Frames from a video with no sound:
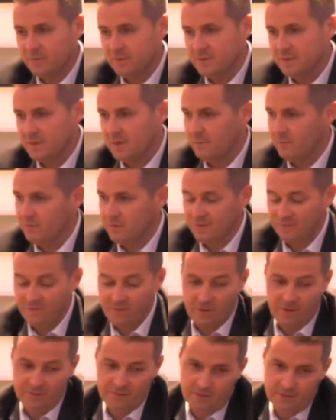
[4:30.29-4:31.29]
There's a number of
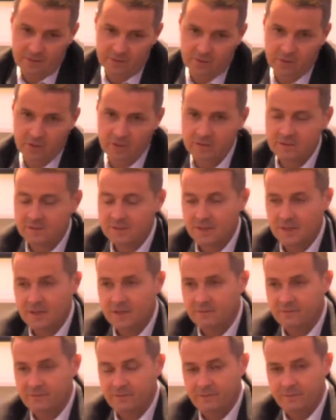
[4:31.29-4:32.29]
different. I've done the shirt
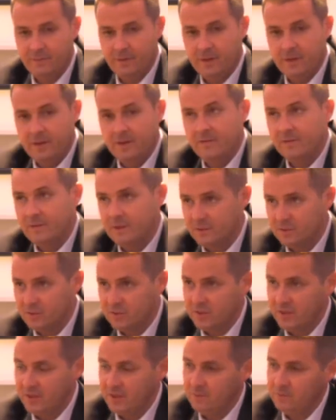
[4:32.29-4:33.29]
sleeve this
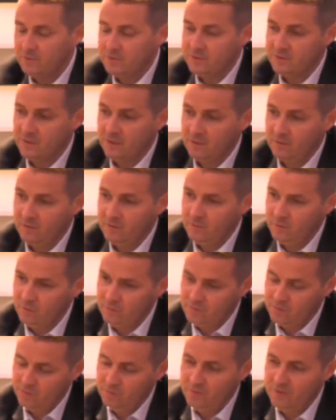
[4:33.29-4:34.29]
year, which is done on a new
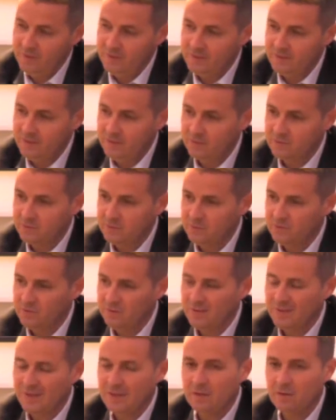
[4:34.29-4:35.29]
2-year deal. So we're
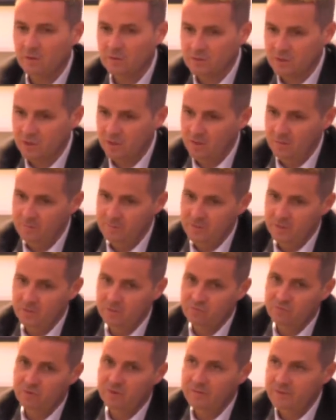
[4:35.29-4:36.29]
trying to get long-term
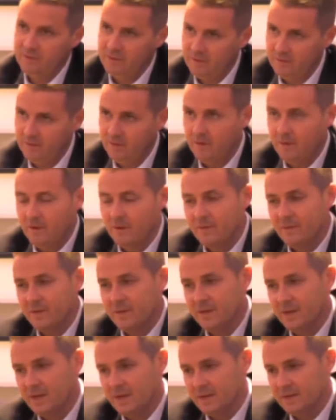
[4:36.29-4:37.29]
deals rather than the
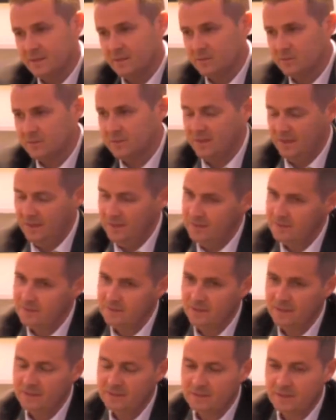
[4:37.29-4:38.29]
yearly deals. Yeah,
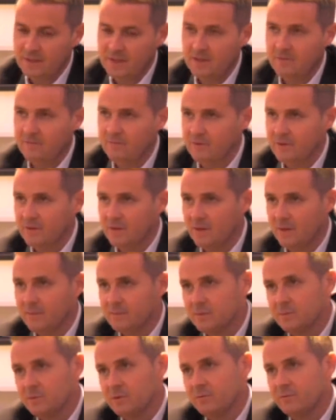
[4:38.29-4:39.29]
it's key for the club
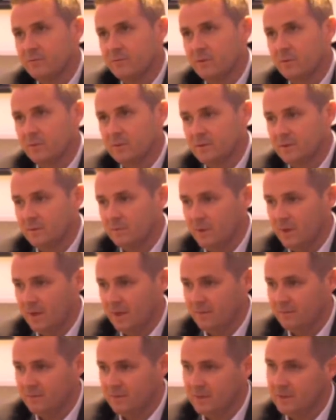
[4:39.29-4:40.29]
to move forward that we
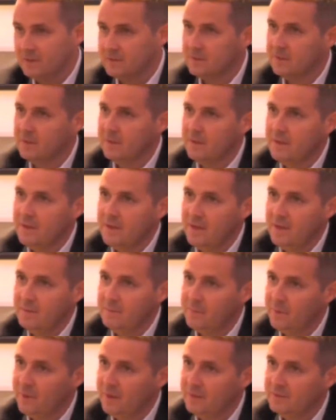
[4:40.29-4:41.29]
have these
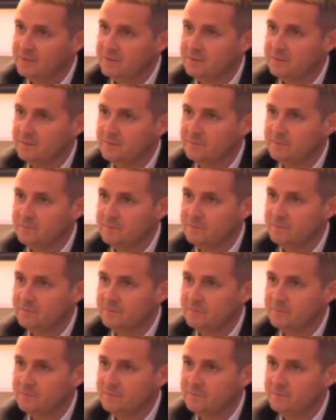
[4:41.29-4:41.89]
in place.